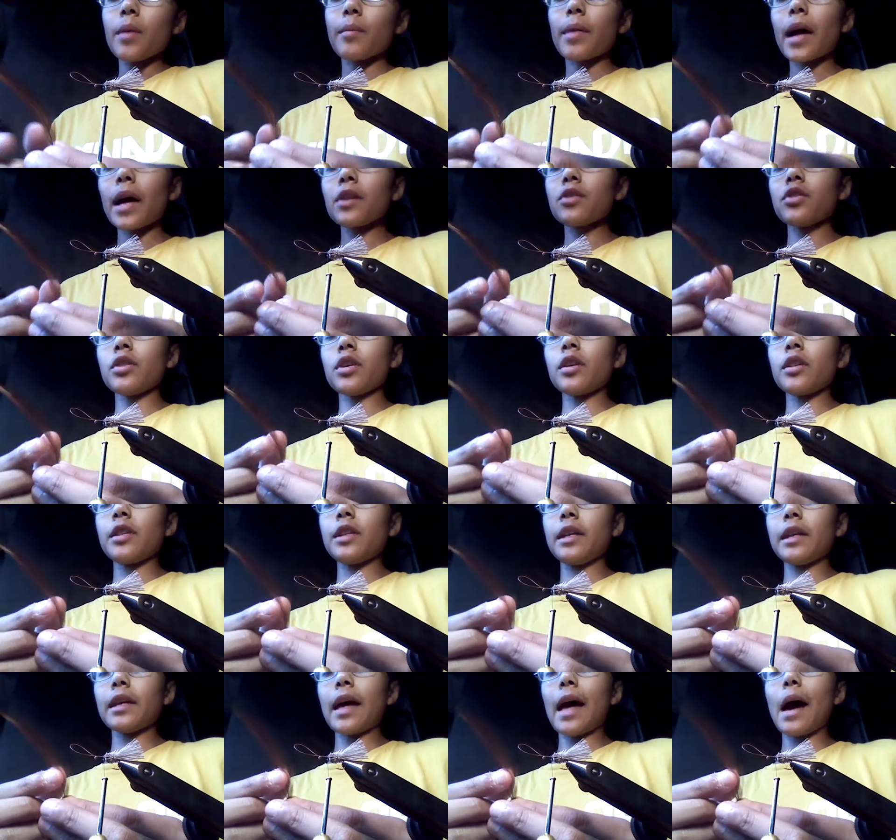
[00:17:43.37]
badger,
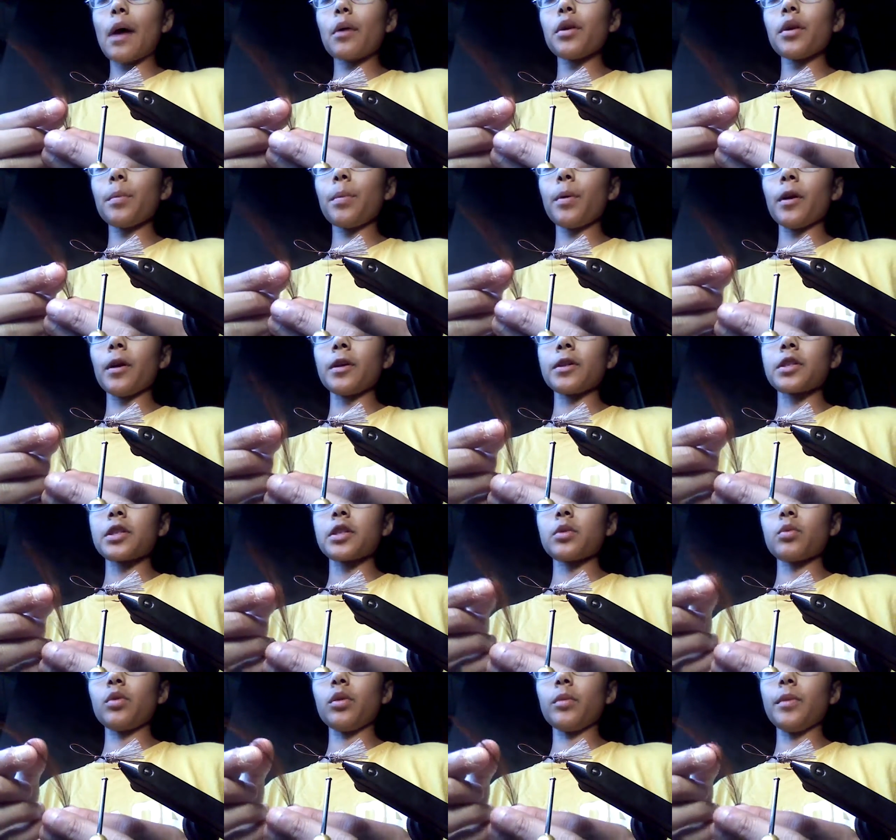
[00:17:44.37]
the outer
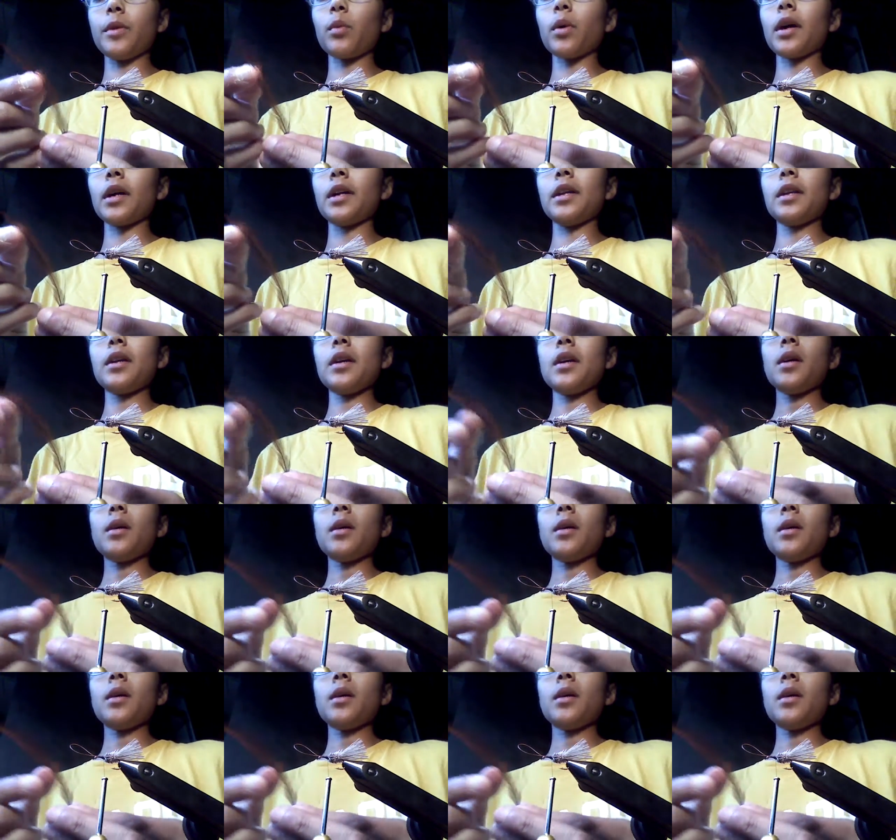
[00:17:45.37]
parts will be white,